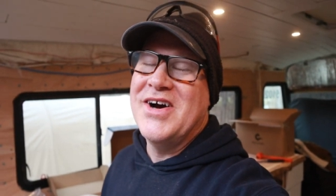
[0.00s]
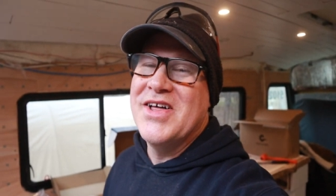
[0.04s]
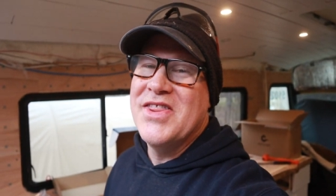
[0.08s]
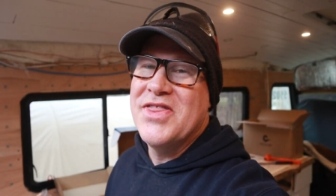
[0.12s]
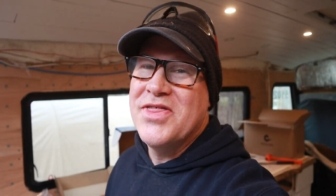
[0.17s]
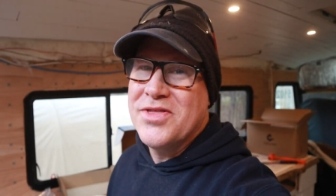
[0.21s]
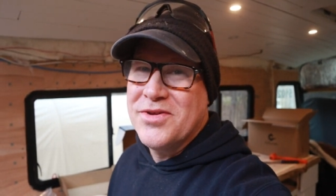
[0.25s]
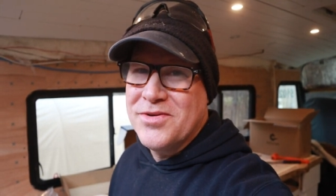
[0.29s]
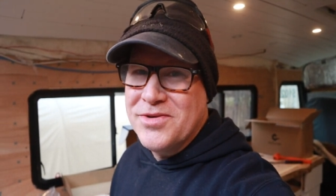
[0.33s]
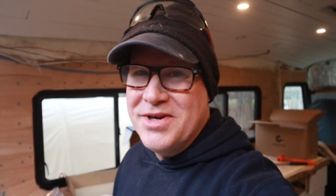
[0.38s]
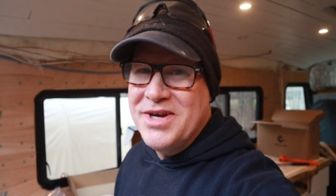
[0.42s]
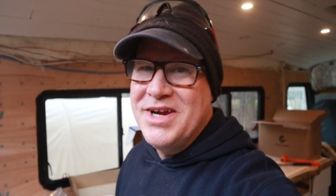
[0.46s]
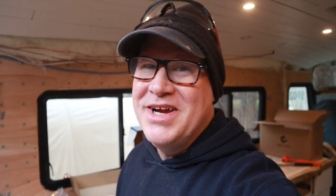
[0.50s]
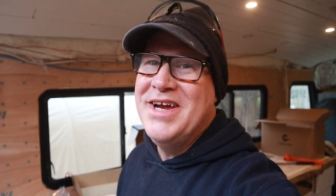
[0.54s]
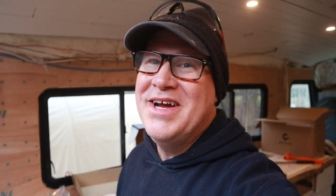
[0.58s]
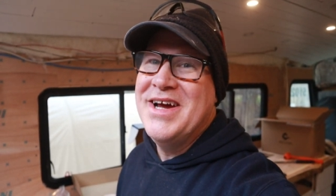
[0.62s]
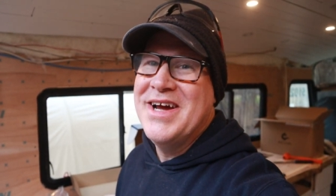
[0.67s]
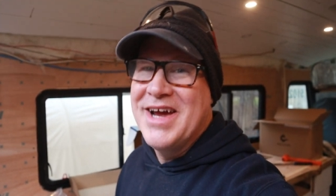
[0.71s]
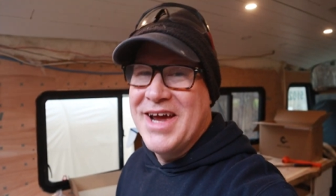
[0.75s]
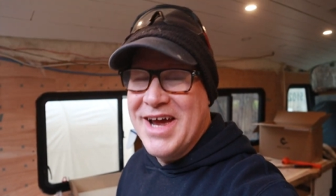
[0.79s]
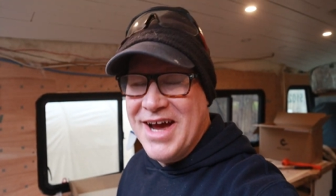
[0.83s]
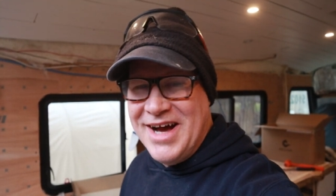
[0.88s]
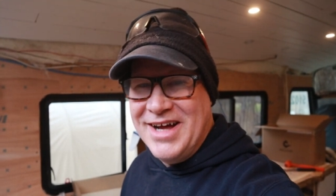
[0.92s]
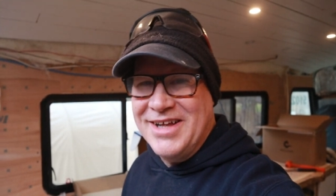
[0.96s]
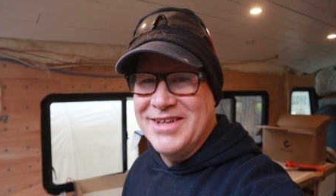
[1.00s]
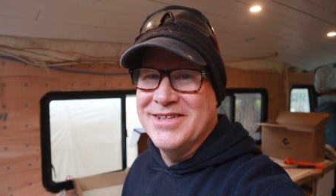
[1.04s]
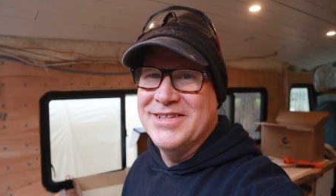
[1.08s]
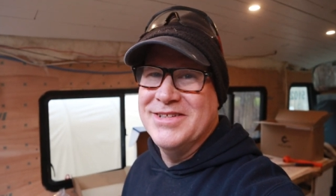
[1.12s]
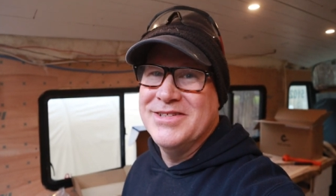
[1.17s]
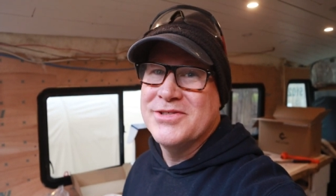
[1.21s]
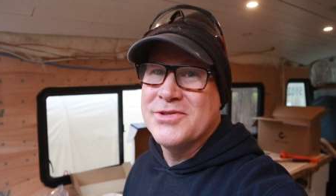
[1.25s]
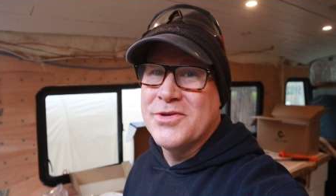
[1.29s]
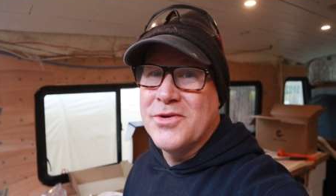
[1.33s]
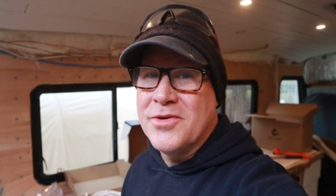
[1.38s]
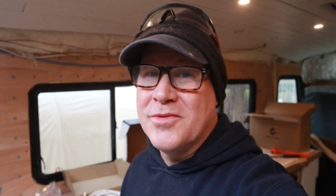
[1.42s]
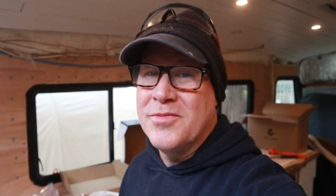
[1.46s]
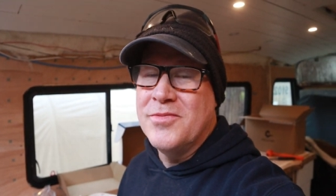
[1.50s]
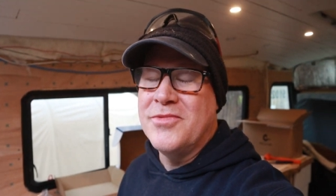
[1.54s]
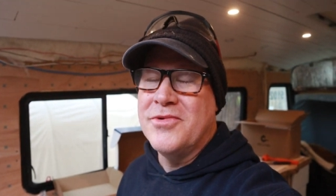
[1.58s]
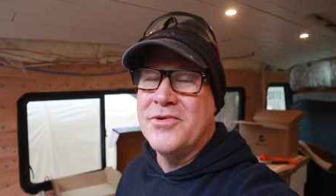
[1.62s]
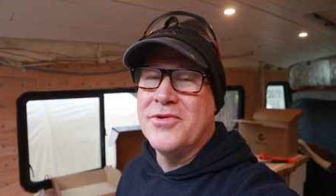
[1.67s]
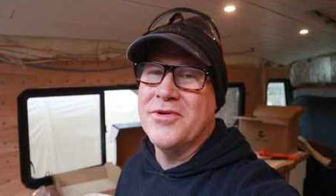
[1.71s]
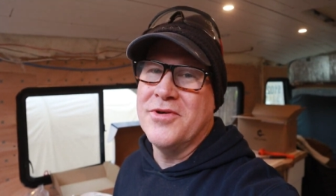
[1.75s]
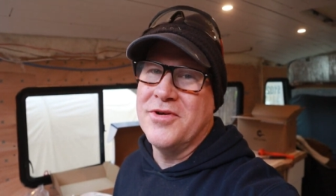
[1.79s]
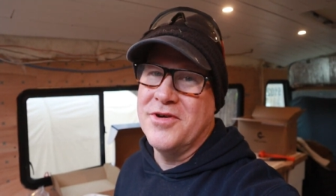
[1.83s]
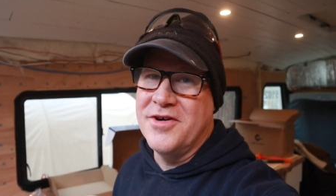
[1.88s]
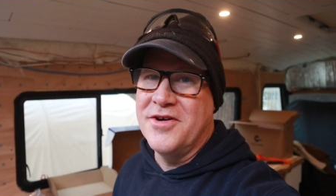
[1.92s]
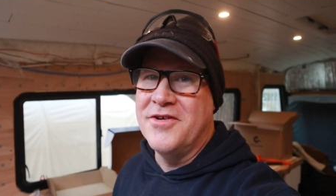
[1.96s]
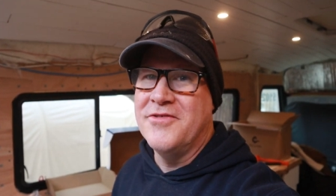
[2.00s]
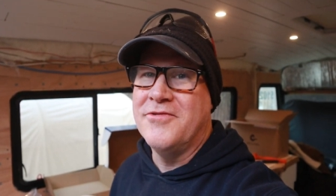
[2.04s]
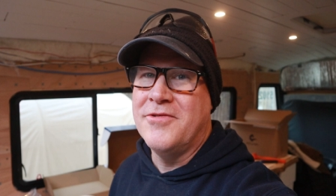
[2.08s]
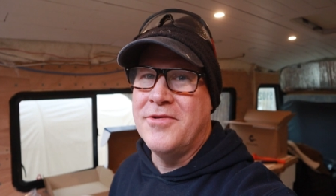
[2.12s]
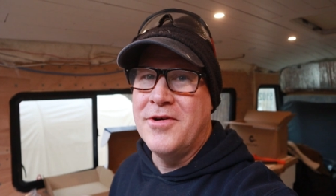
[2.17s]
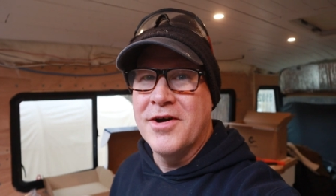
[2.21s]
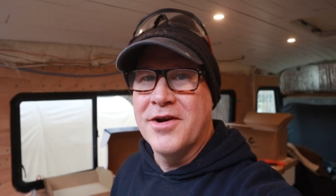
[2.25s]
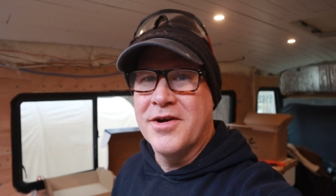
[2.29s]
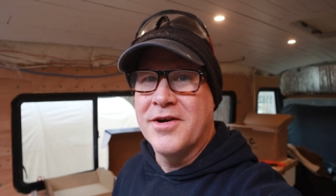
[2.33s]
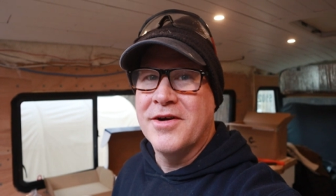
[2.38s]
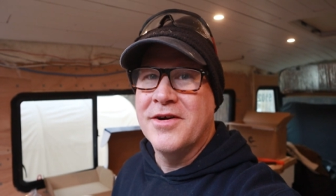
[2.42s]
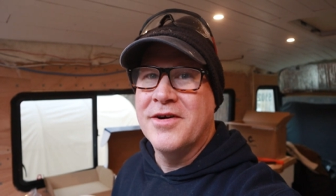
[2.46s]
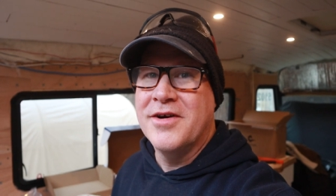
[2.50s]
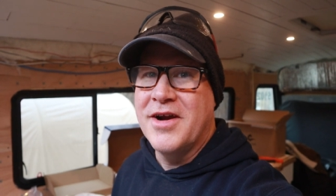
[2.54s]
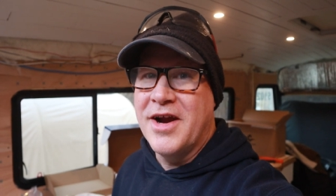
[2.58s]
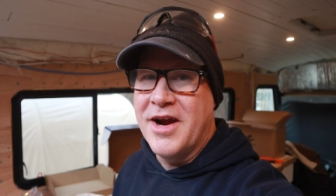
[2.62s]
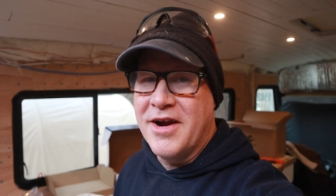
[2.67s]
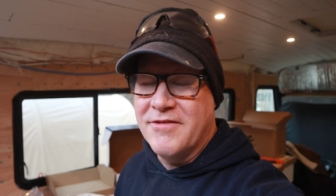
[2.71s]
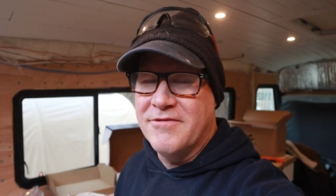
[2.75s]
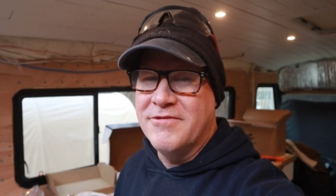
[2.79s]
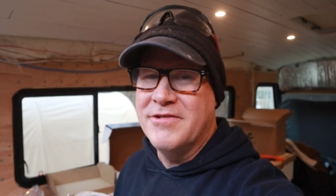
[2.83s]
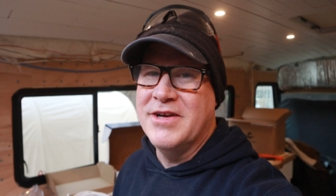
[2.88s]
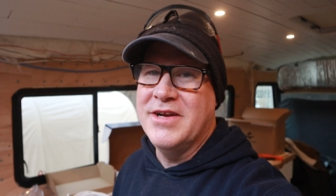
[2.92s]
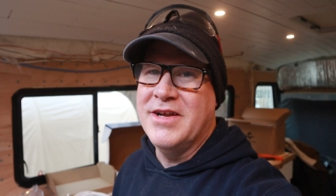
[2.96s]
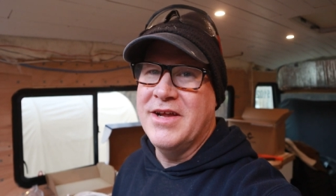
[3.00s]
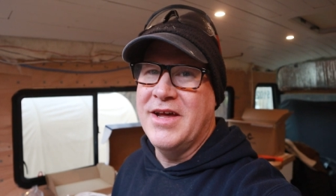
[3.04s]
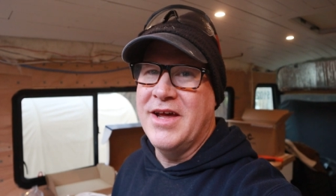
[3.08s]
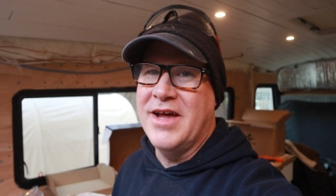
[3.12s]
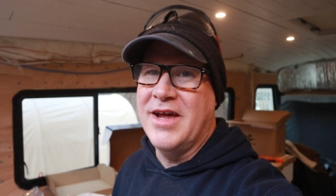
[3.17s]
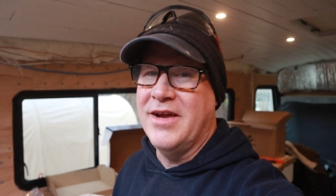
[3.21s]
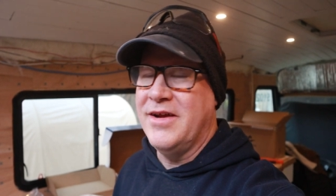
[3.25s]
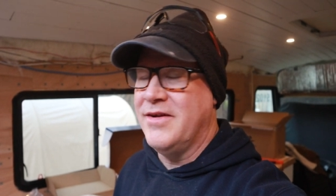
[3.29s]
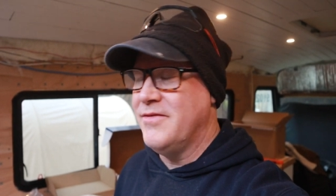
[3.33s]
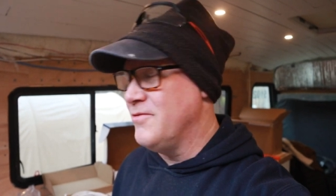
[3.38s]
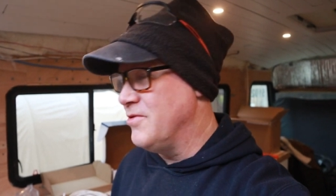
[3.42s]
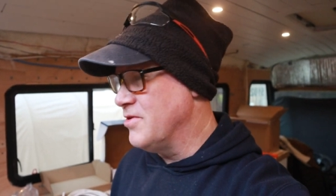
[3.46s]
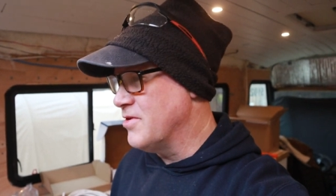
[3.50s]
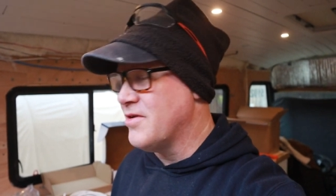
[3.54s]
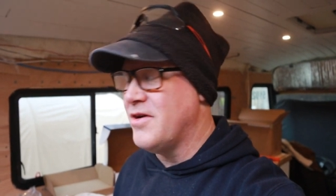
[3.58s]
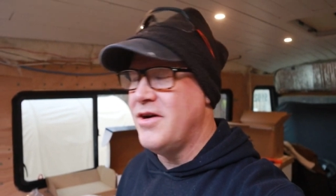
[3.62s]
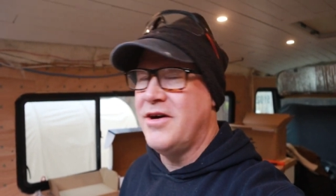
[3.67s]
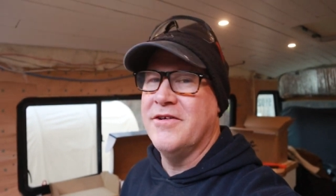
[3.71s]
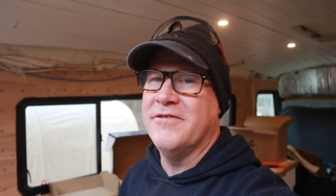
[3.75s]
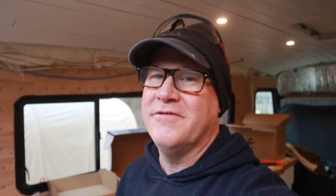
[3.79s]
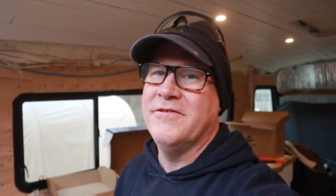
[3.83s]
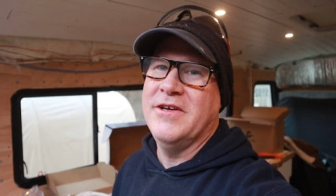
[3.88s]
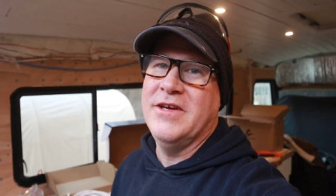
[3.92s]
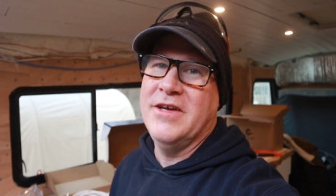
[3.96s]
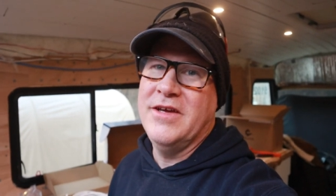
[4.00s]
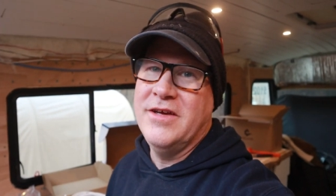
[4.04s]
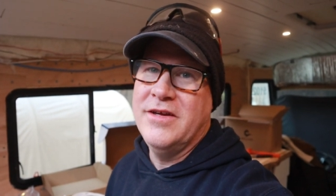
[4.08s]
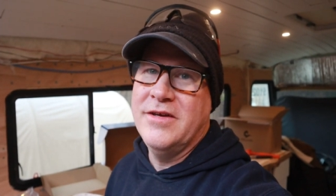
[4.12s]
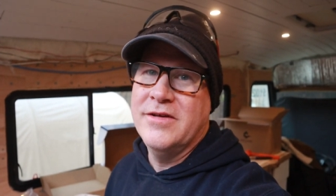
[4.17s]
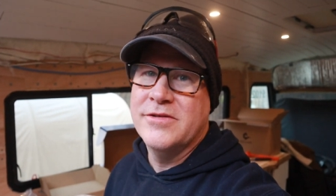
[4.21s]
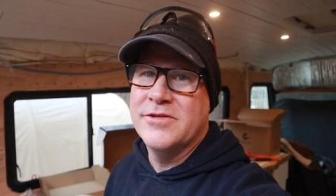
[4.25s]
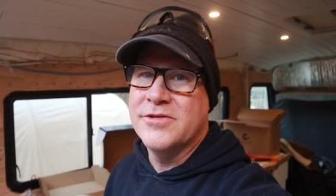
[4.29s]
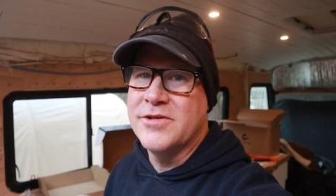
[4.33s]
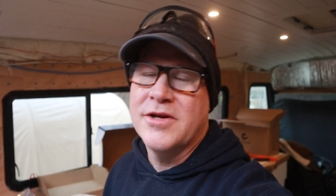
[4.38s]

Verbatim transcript: three gallons or more of water every day with coffee,